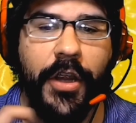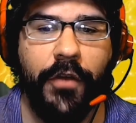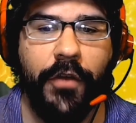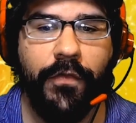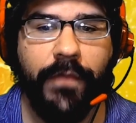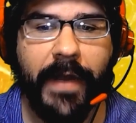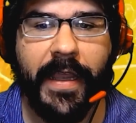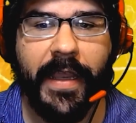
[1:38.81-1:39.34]

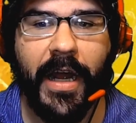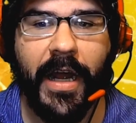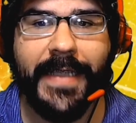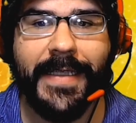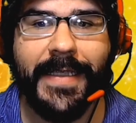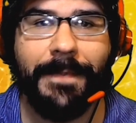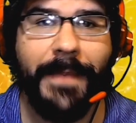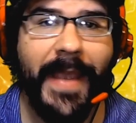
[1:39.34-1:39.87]
Really
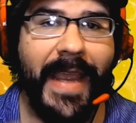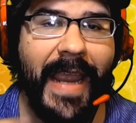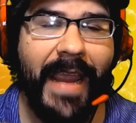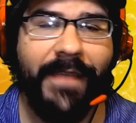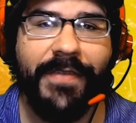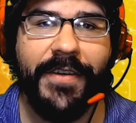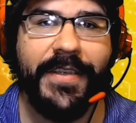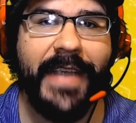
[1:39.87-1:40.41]
awesome.
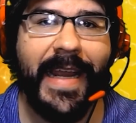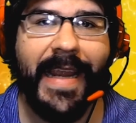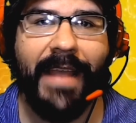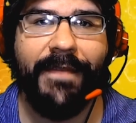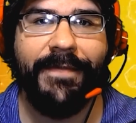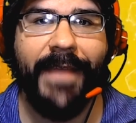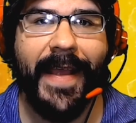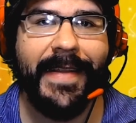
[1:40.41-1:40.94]
If there's any
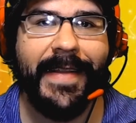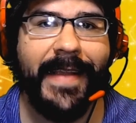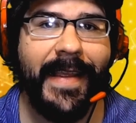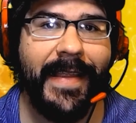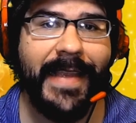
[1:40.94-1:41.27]
event